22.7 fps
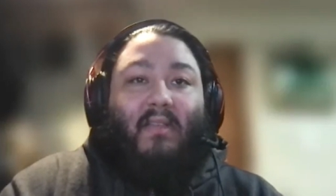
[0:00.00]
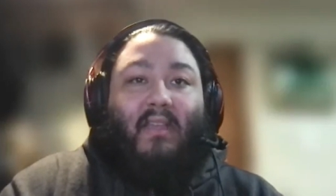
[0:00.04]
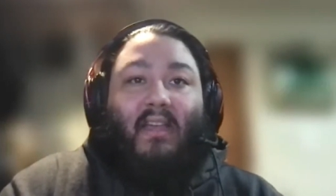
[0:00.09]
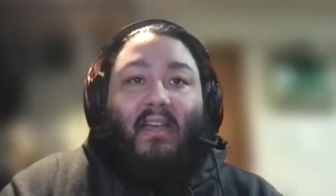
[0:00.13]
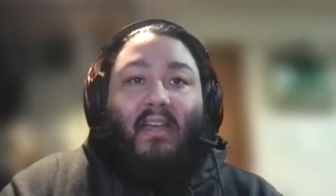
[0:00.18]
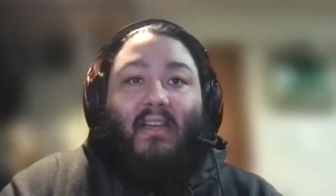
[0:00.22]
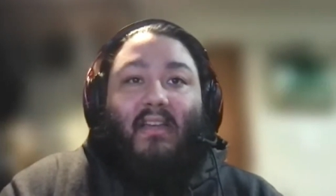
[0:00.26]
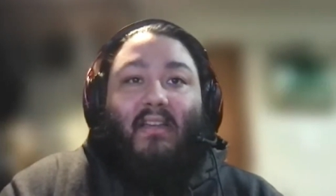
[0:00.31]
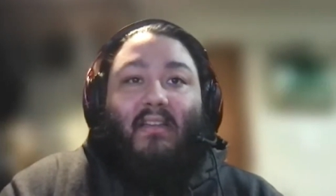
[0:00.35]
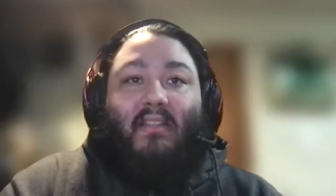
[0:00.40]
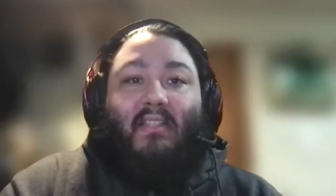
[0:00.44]

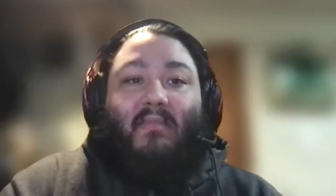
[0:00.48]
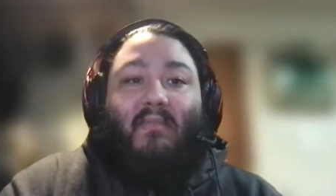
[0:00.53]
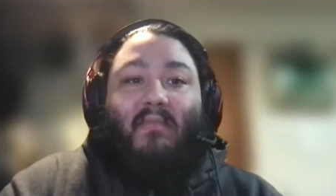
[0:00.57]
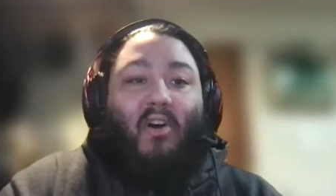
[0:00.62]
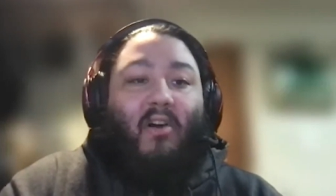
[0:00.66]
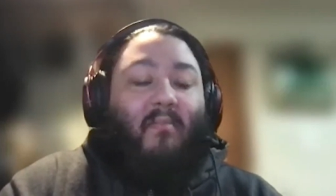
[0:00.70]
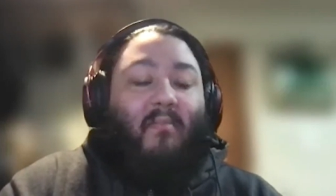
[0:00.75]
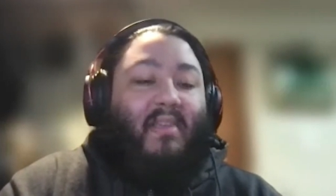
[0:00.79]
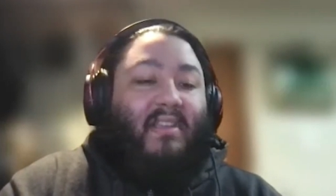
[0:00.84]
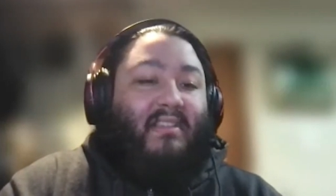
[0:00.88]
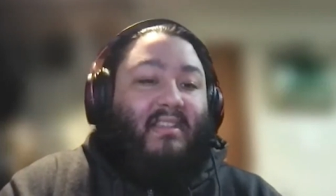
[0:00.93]
uh,
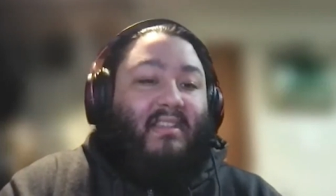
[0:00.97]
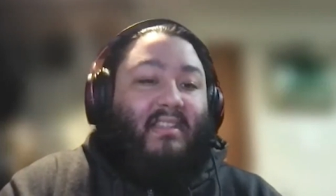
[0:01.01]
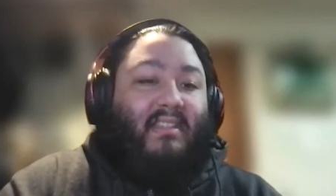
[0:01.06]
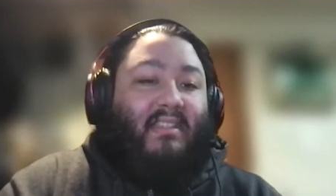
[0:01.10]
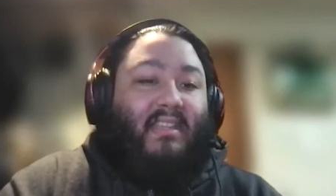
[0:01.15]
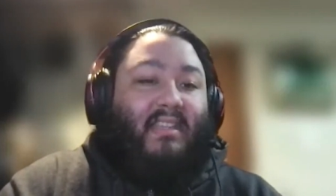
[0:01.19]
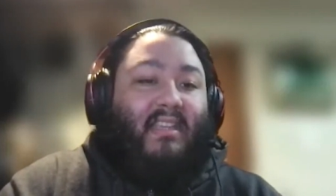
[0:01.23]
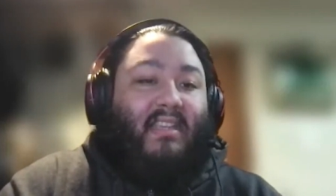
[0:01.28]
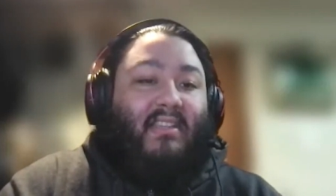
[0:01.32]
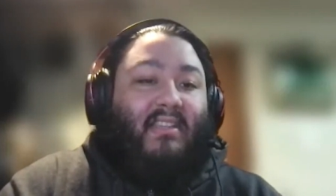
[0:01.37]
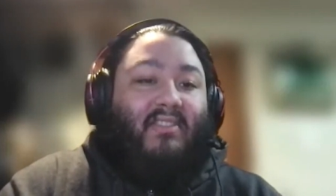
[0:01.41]
small
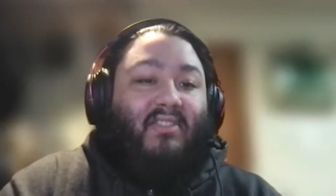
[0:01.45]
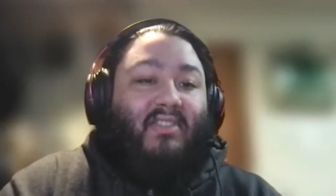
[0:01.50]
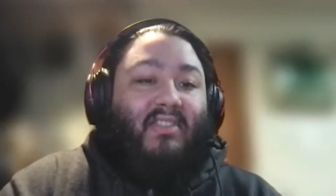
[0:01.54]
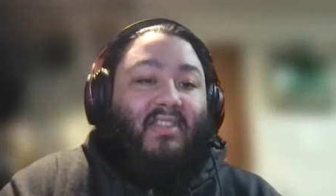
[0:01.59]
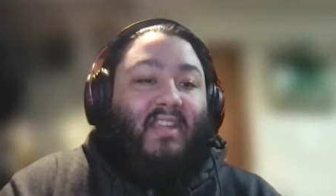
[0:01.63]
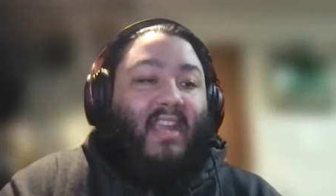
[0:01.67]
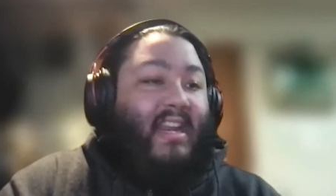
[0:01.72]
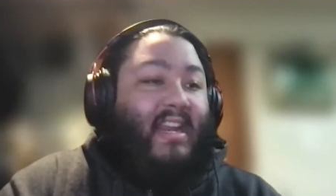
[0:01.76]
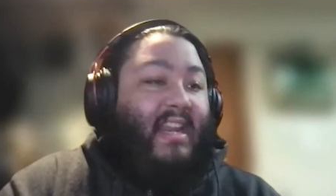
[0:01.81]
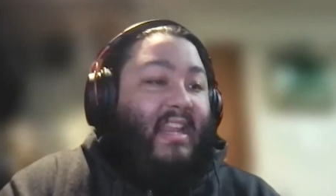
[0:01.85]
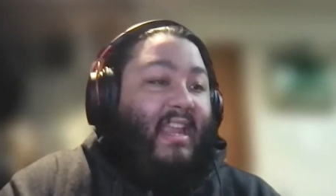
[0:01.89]
businesses
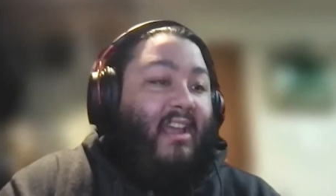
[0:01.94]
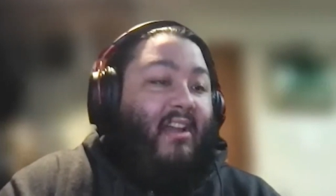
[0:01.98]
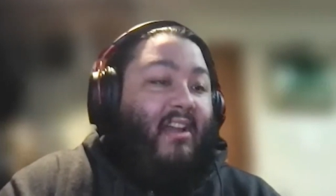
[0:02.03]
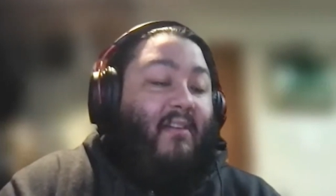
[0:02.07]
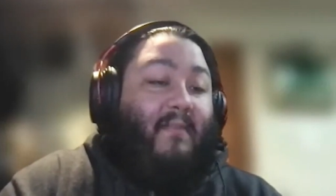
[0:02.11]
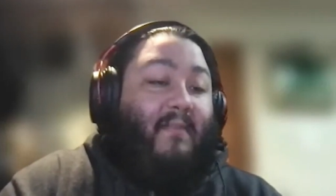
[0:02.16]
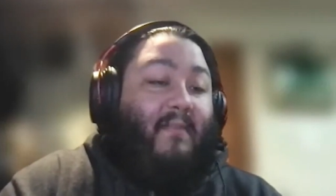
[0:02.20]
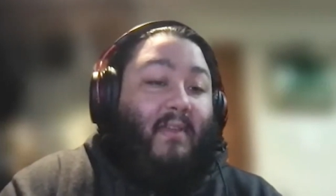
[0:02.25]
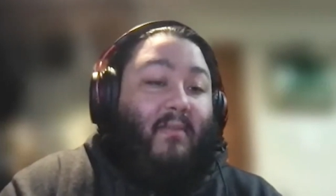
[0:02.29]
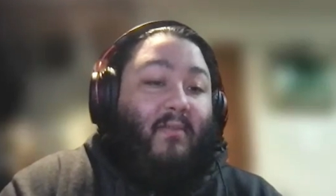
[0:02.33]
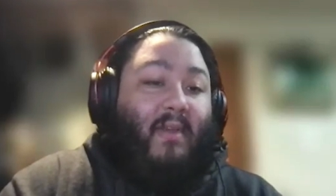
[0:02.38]
just kind of get our
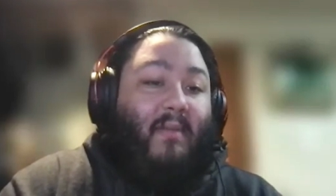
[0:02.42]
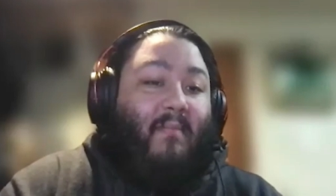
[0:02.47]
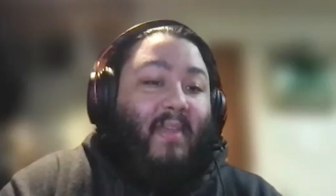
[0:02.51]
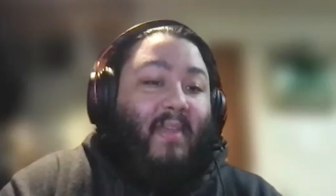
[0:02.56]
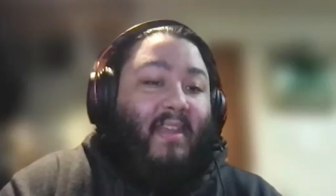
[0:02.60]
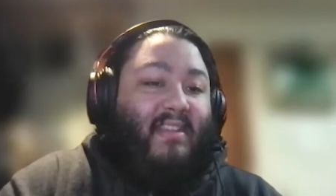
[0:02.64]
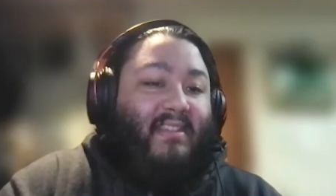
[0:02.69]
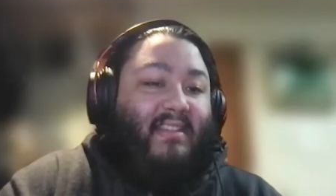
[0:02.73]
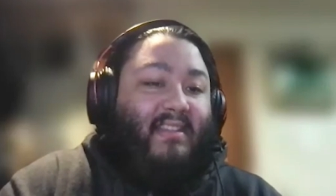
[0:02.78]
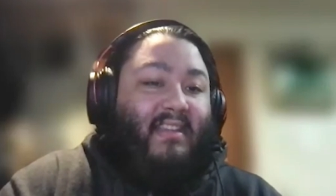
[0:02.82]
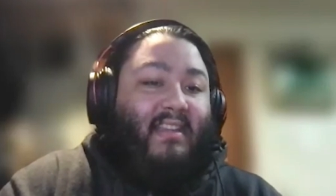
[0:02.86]
feet wet
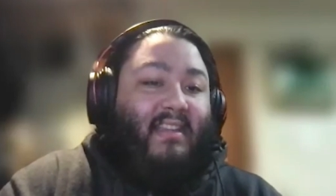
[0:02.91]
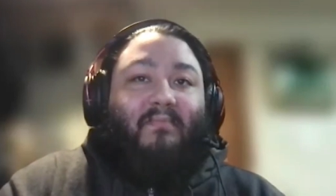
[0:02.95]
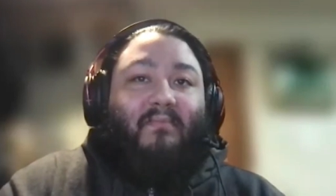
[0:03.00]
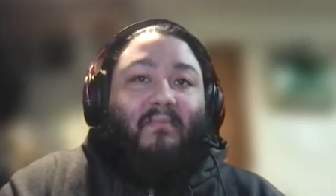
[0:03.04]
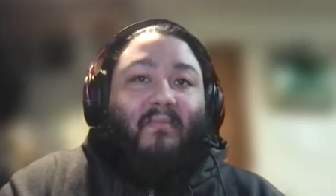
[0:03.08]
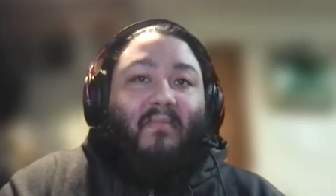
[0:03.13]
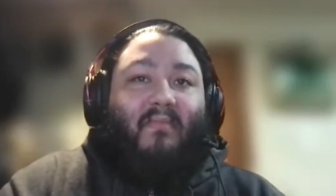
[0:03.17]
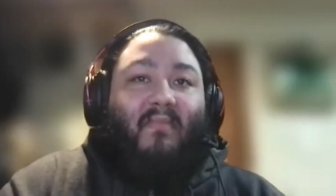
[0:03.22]
basically